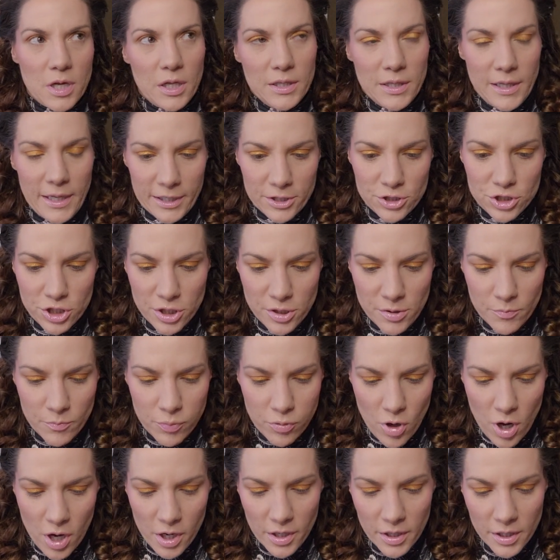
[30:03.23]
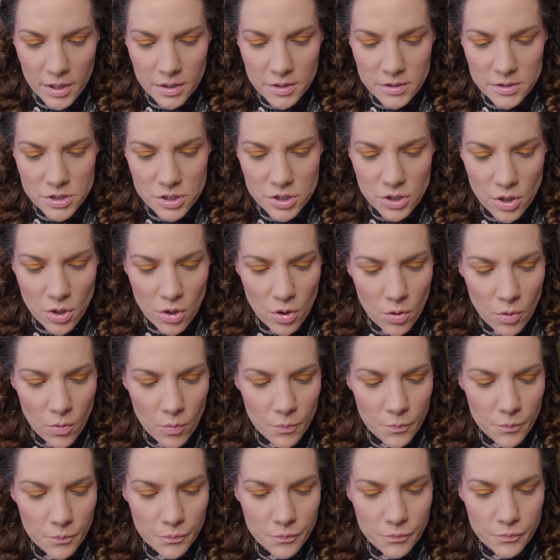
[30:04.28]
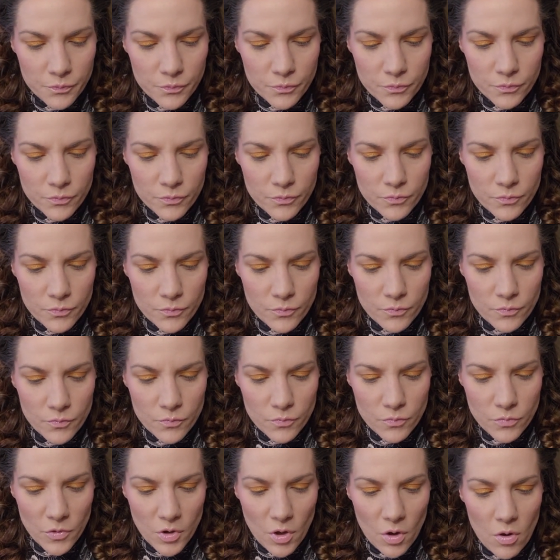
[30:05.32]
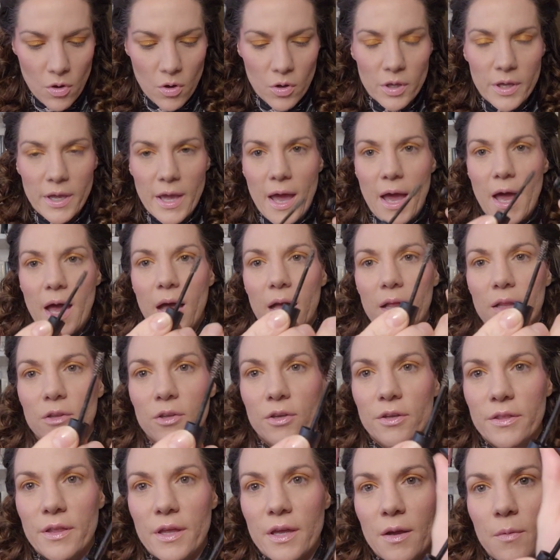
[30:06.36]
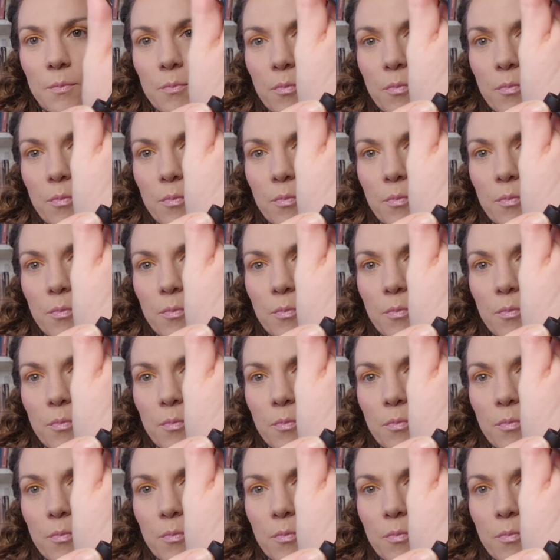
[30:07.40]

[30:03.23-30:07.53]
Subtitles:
collection products. So, oh yeah, look at